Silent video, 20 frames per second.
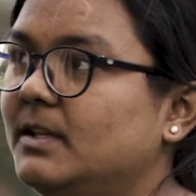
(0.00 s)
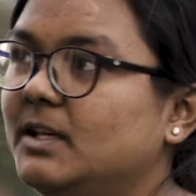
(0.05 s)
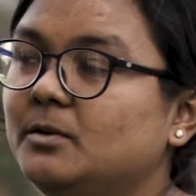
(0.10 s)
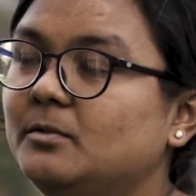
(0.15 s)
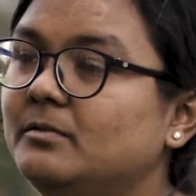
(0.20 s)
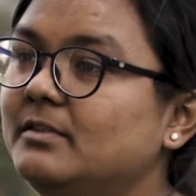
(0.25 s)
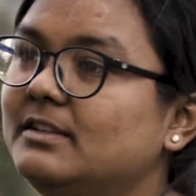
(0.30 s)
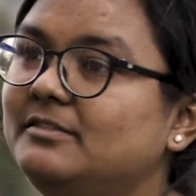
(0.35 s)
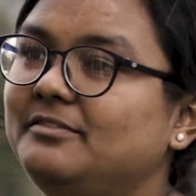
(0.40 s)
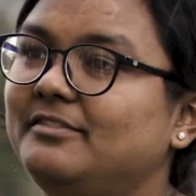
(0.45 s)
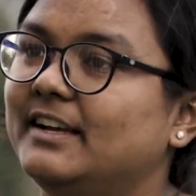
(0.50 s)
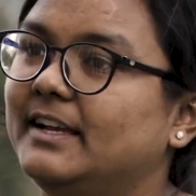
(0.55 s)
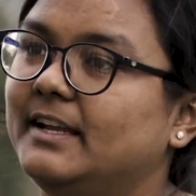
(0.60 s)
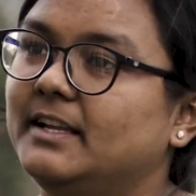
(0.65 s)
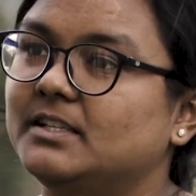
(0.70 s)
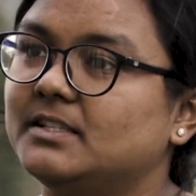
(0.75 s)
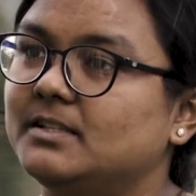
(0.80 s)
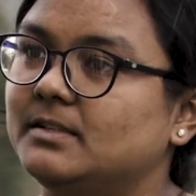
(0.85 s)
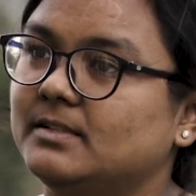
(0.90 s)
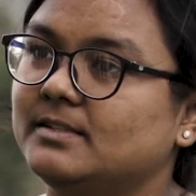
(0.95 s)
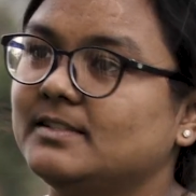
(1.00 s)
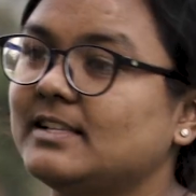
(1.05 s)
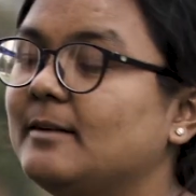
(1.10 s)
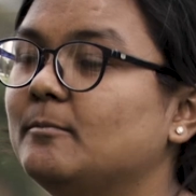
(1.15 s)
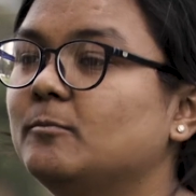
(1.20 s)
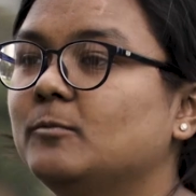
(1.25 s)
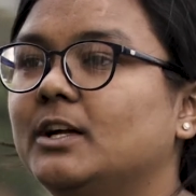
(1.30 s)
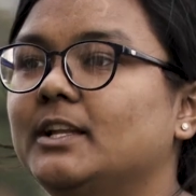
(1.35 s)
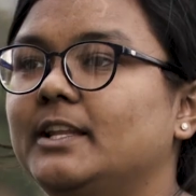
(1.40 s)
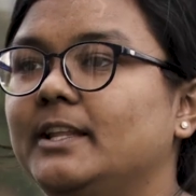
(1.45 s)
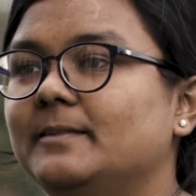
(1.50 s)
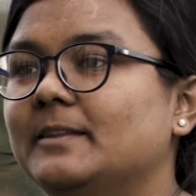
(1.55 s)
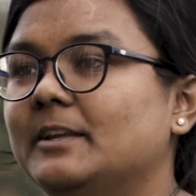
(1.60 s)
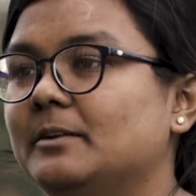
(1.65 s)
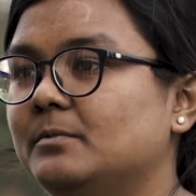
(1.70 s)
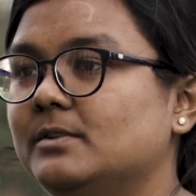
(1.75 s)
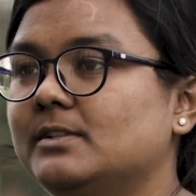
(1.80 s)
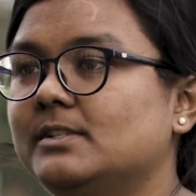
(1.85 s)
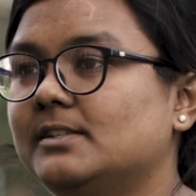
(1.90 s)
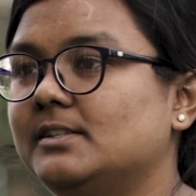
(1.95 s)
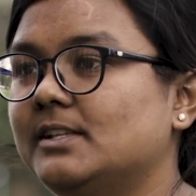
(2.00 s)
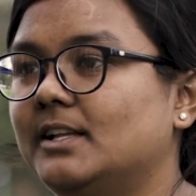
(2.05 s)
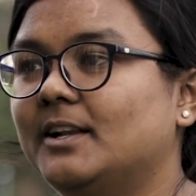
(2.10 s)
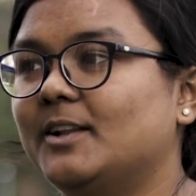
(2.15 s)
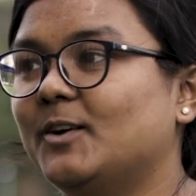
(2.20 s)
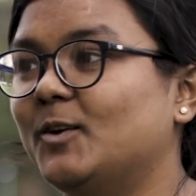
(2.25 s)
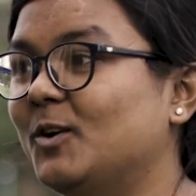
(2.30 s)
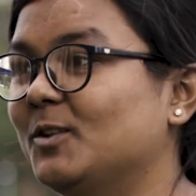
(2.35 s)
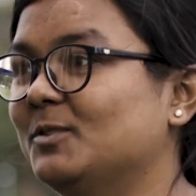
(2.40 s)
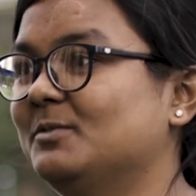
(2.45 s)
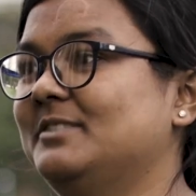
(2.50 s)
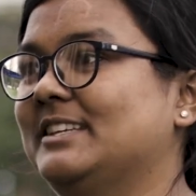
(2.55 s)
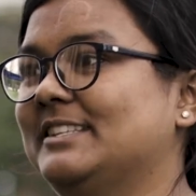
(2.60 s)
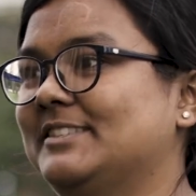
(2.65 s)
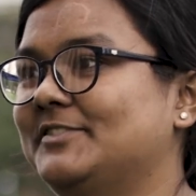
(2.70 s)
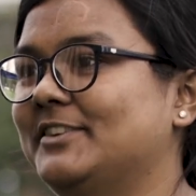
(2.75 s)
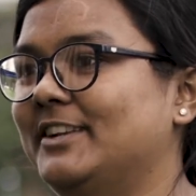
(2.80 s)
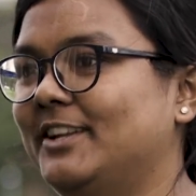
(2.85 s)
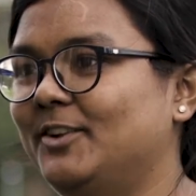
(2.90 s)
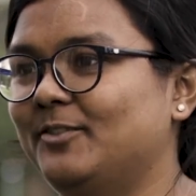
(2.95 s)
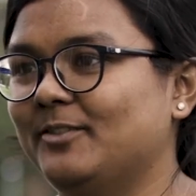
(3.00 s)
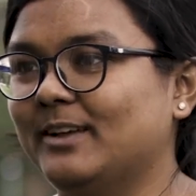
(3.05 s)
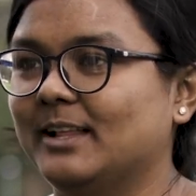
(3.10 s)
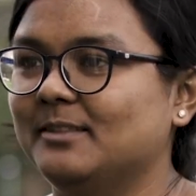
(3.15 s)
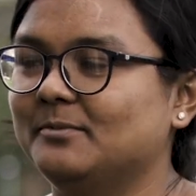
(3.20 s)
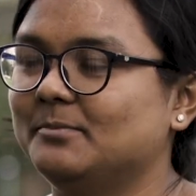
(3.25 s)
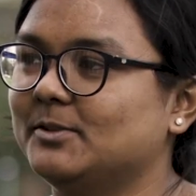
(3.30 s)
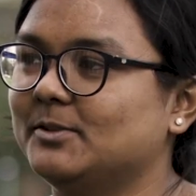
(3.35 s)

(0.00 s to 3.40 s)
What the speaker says: You will find someone in the Numeracy Centre always ready to help